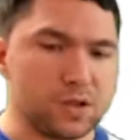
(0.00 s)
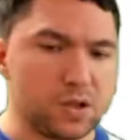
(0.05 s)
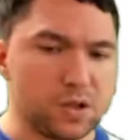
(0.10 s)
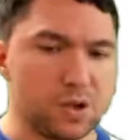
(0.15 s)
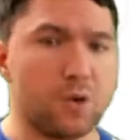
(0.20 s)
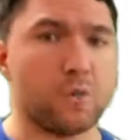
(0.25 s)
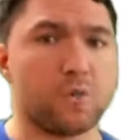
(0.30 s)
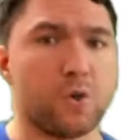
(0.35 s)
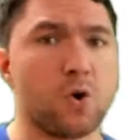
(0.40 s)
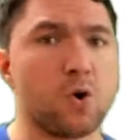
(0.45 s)

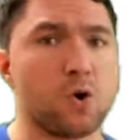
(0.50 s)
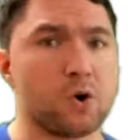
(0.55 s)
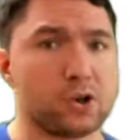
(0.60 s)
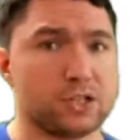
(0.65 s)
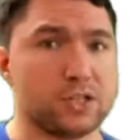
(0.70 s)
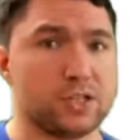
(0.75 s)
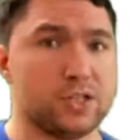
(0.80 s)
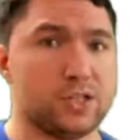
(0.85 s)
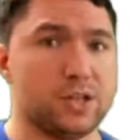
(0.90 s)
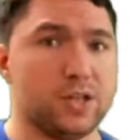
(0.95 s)
of
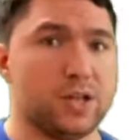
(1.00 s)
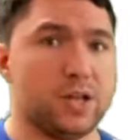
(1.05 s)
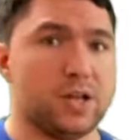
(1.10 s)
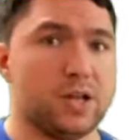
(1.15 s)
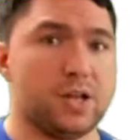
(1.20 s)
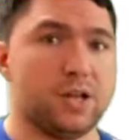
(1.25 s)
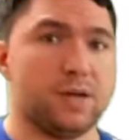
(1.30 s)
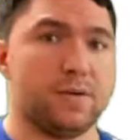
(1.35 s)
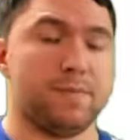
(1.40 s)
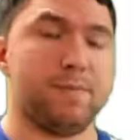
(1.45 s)
course,
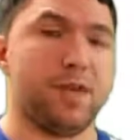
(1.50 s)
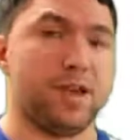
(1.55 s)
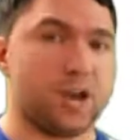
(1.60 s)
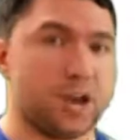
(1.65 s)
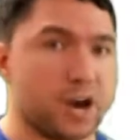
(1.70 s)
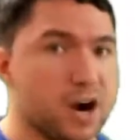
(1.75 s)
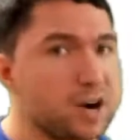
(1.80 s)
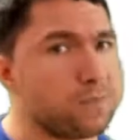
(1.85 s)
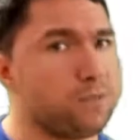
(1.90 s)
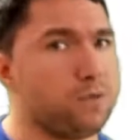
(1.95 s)
be
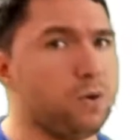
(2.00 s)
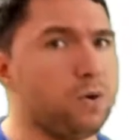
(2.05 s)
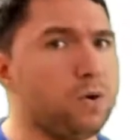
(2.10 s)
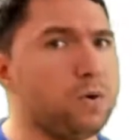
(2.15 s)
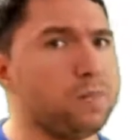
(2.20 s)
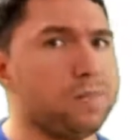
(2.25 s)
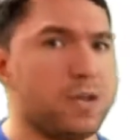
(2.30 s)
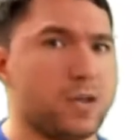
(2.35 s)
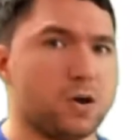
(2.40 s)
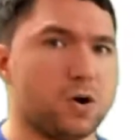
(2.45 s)
careful,
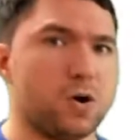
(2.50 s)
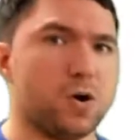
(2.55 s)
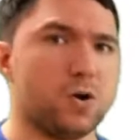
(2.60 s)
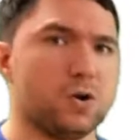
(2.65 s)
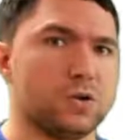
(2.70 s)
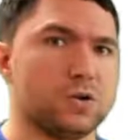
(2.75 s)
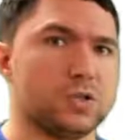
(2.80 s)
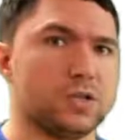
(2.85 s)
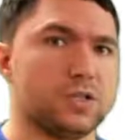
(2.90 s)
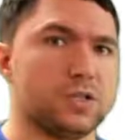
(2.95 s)

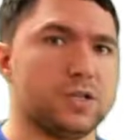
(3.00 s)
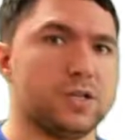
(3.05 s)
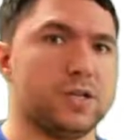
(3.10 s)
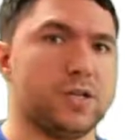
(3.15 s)
because